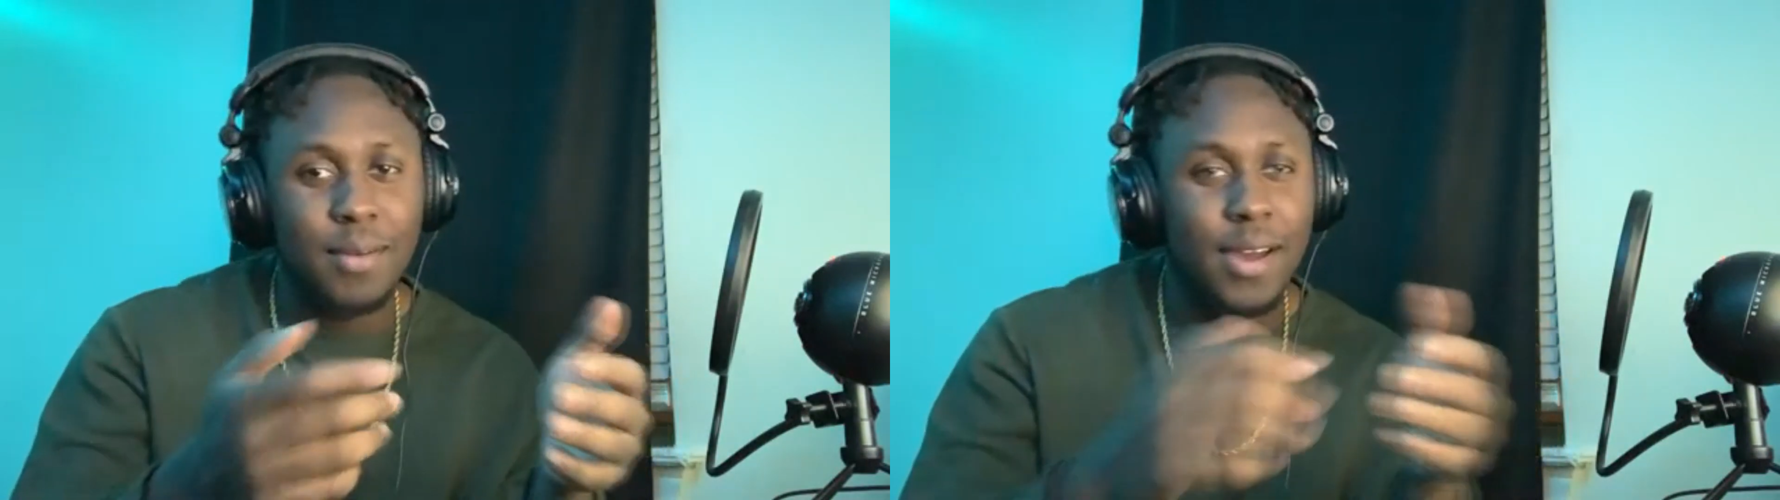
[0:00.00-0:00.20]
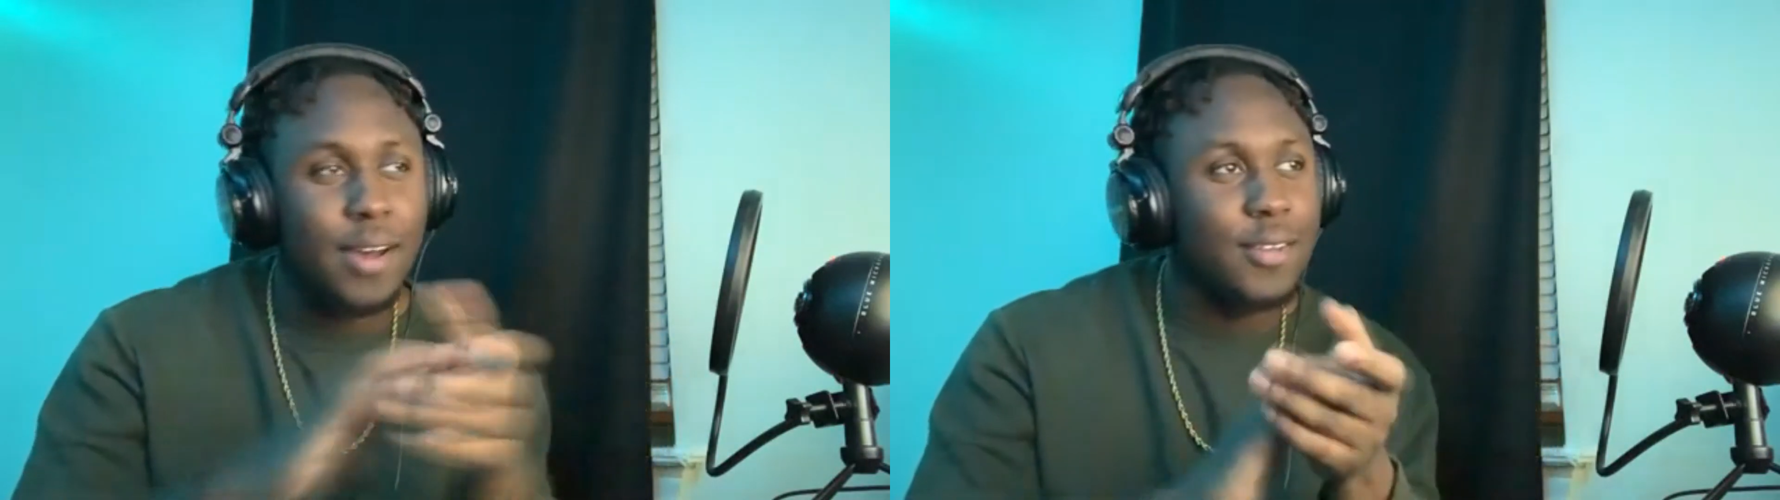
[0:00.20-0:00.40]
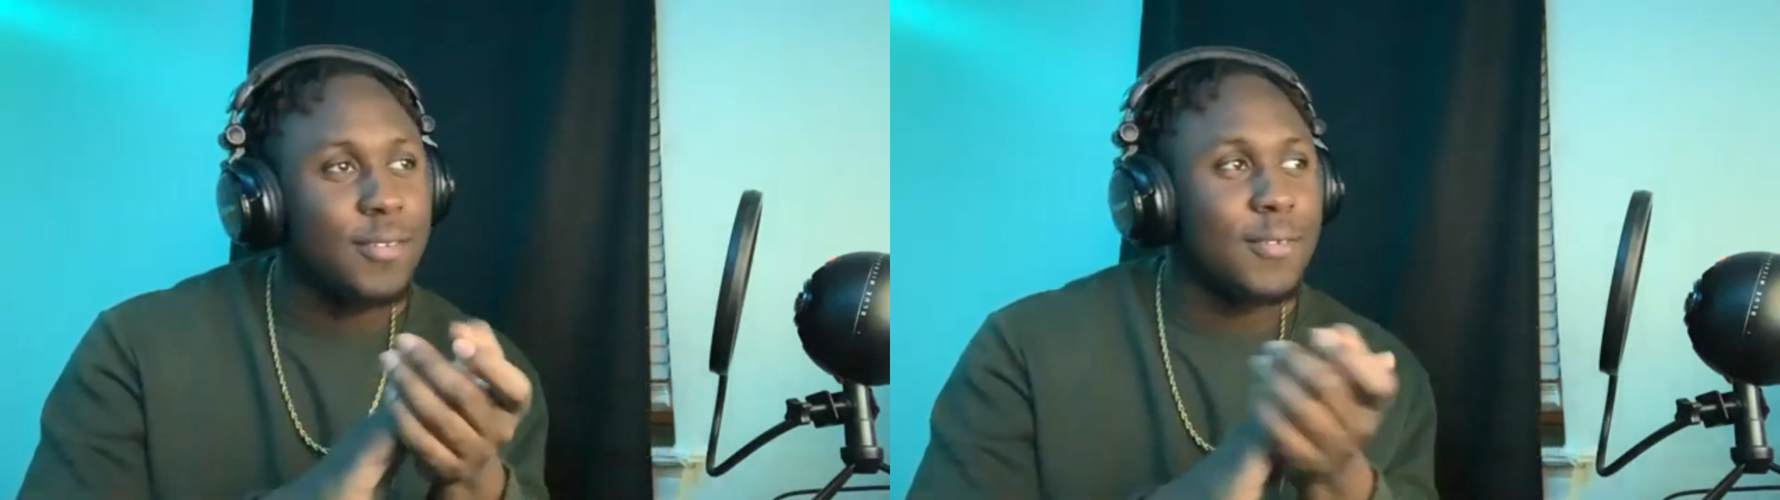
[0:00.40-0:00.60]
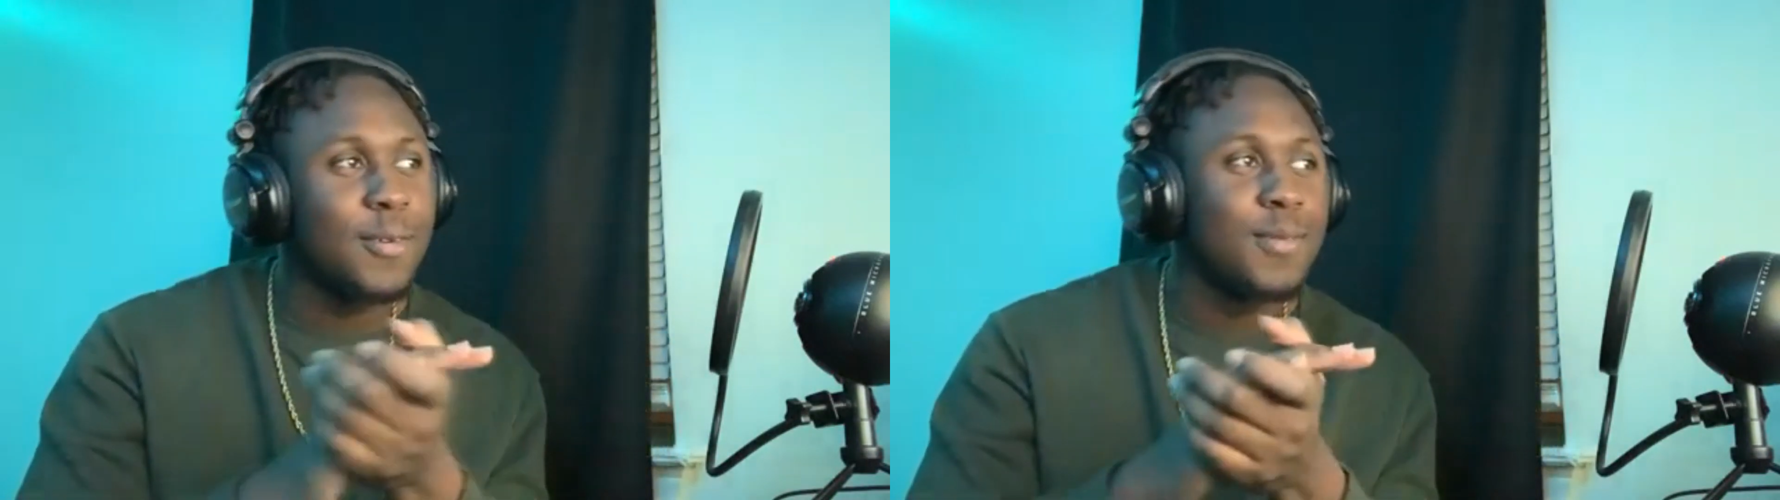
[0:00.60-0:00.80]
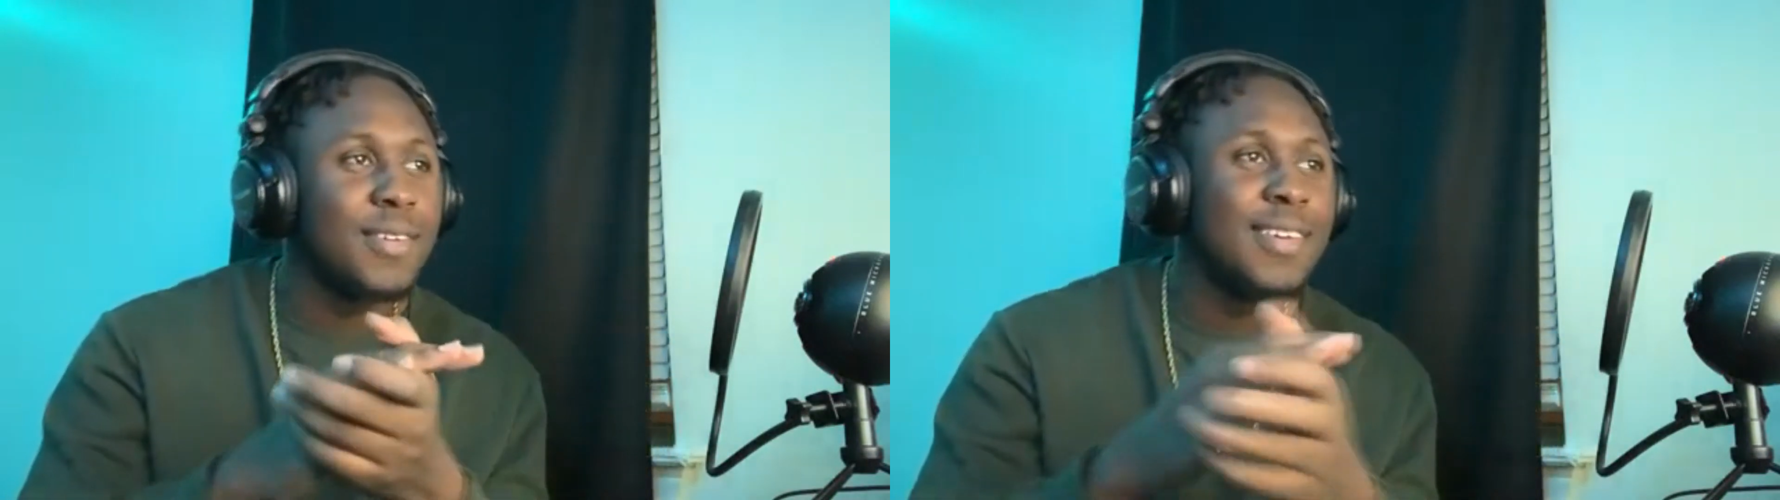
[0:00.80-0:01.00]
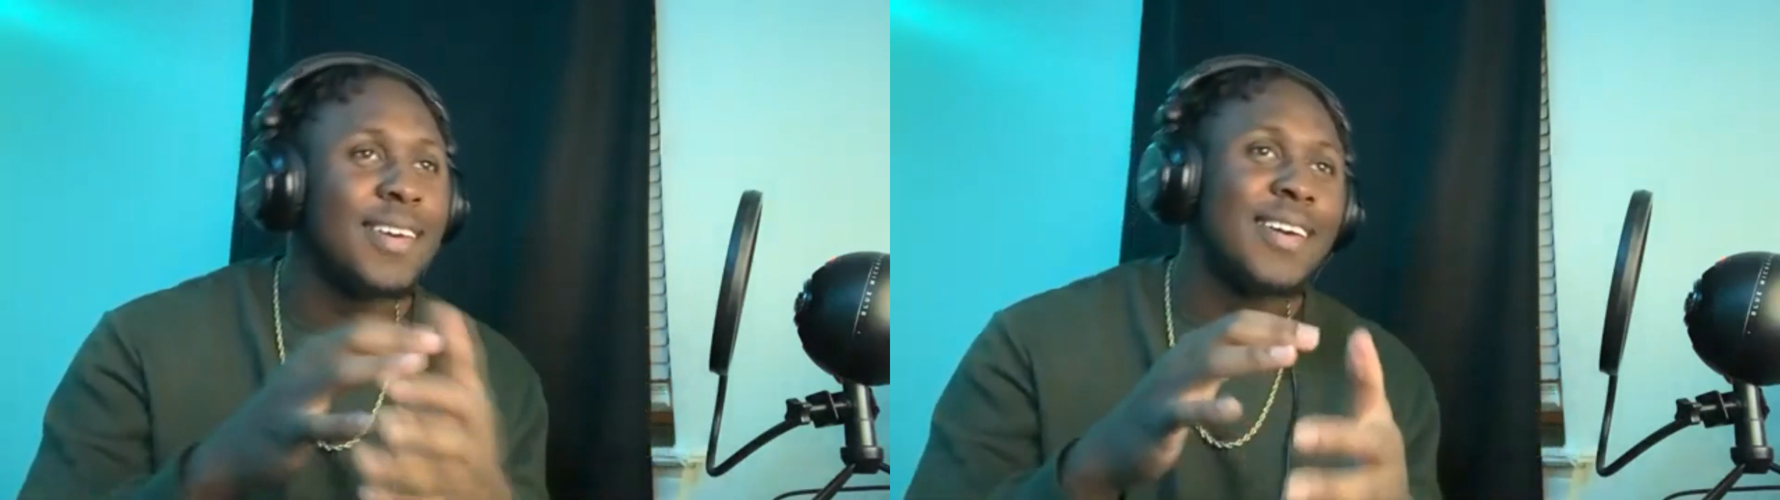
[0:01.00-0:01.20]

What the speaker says: Brown, you feel me?